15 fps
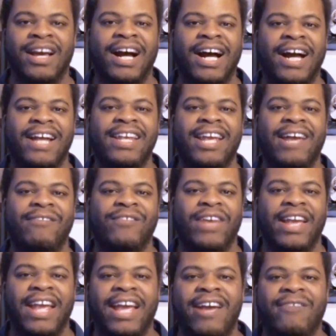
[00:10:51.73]
I have
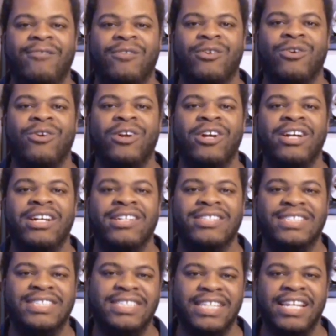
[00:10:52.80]
ever
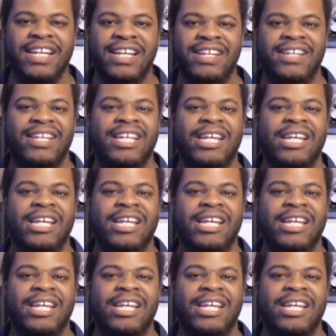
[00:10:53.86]
seen.